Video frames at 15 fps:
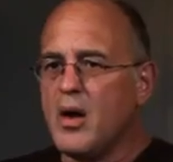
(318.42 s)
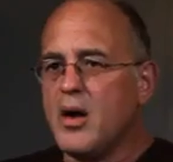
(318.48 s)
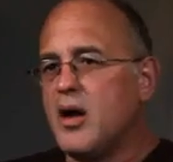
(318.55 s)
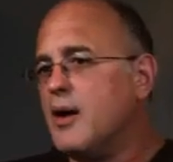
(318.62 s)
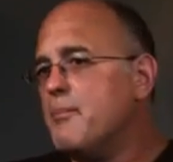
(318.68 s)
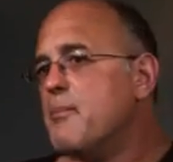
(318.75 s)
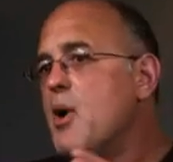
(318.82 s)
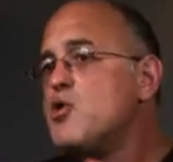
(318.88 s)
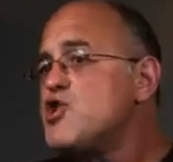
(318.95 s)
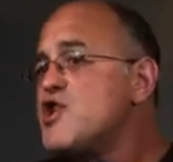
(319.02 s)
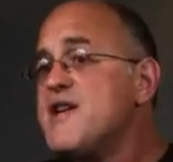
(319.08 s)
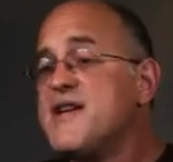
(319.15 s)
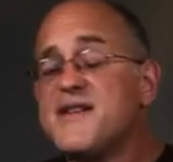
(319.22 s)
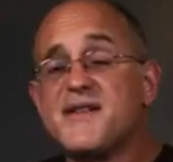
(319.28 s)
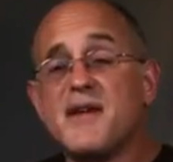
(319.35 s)

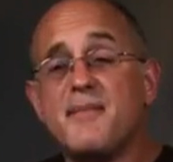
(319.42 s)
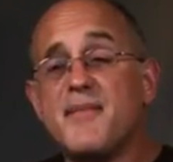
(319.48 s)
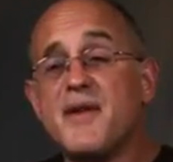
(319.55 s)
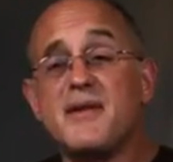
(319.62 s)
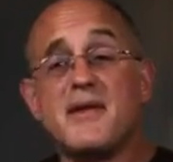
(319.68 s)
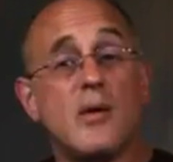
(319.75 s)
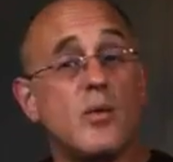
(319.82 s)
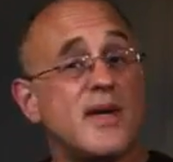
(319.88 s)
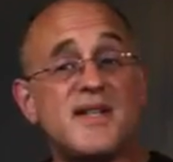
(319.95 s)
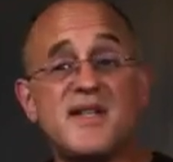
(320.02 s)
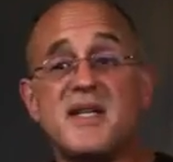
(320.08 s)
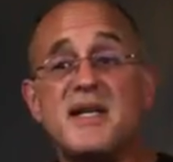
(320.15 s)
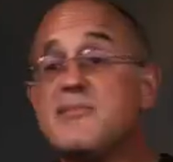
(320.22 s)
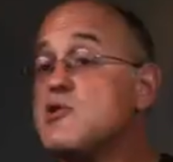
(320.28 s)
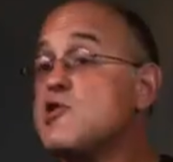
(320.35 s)
Emotion is something that we
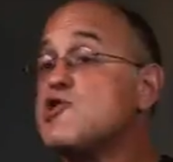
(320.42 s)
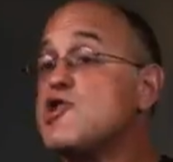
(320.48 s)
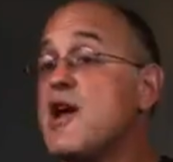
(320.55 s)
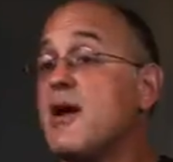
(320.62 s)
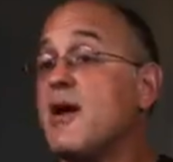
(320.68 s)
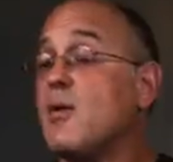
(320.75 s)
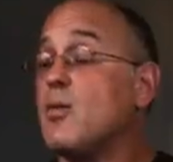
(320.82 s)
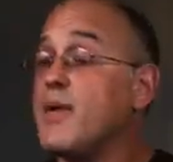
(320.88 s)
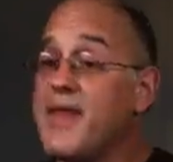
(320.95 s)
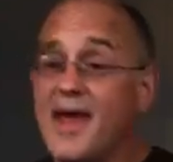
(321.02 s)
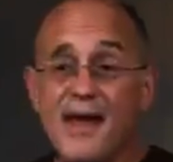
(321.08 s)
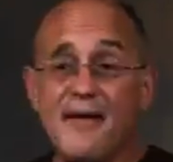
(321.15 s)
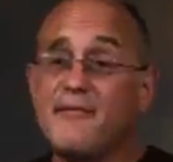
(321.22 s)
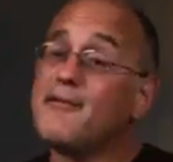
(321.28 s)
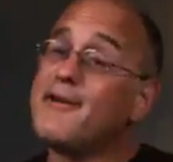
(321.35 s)
seem to share with
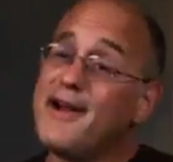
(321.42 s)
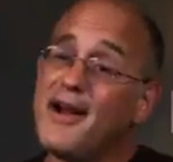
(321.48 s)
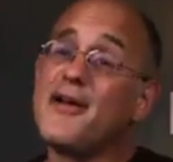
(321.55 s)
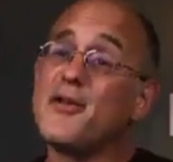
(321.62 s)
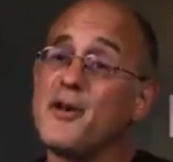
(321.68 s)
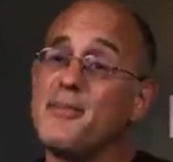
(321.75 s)
every other